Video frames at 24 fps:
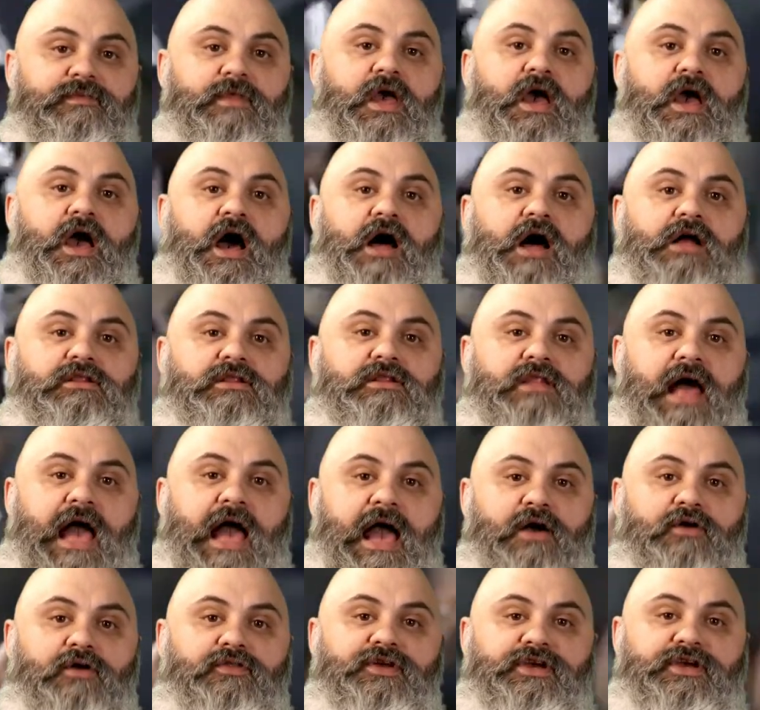
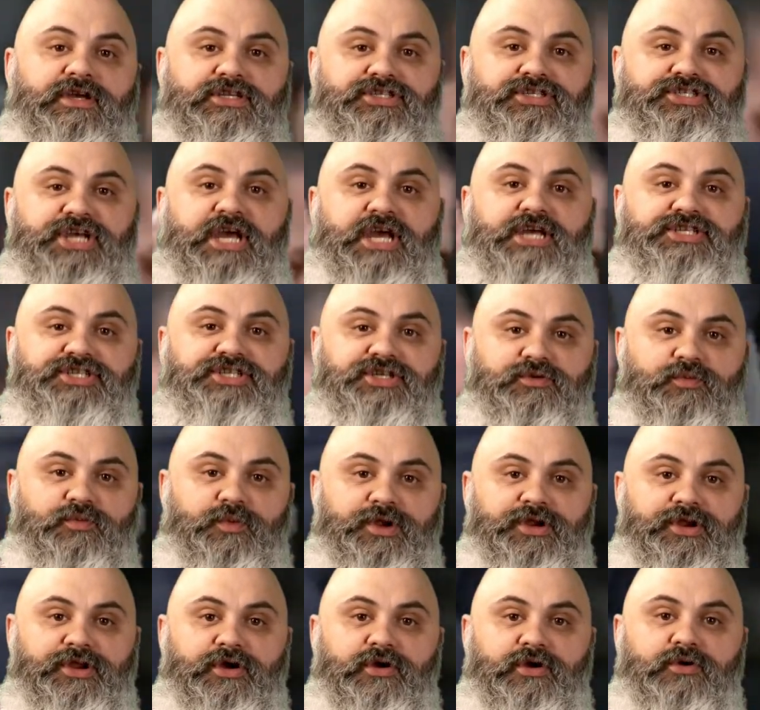allow the congestion
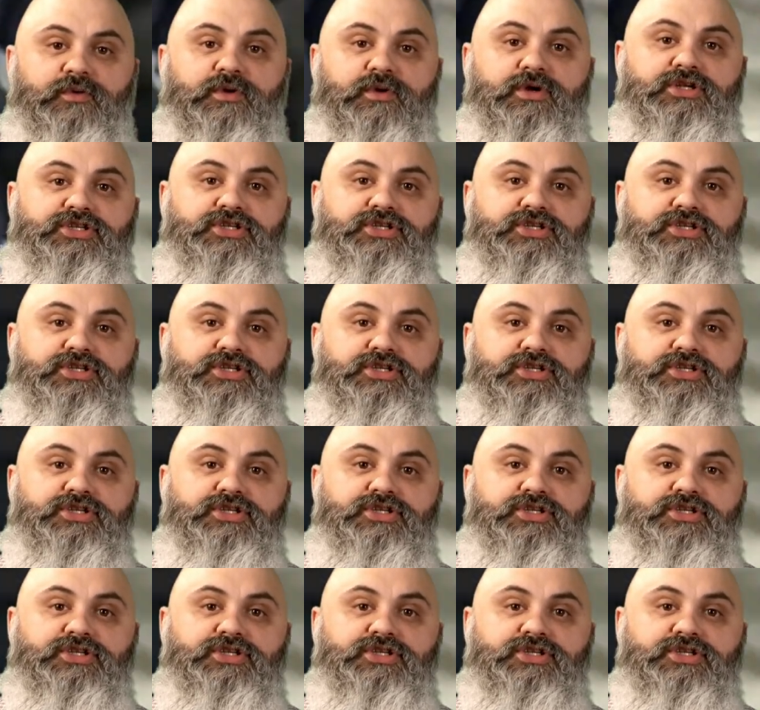window to